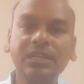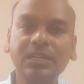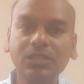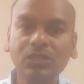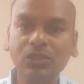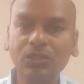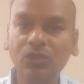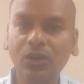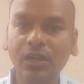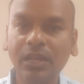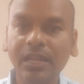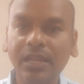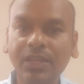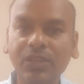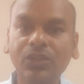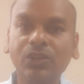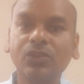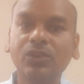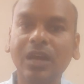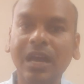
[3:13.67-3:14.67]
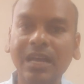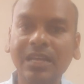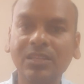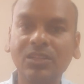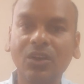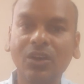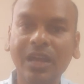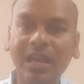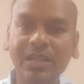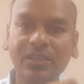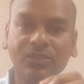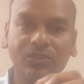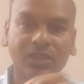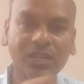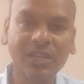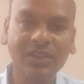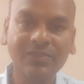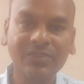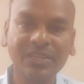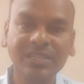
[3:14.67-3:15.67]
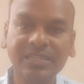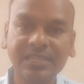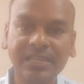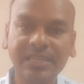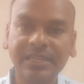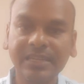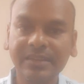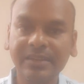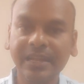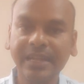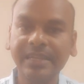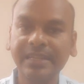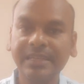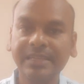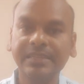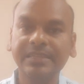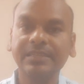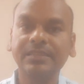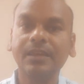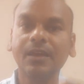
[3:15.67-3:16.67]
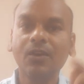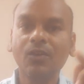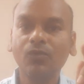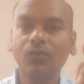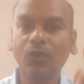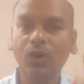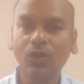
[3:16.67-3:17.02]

It's not an issue as long as you are invested in right asset.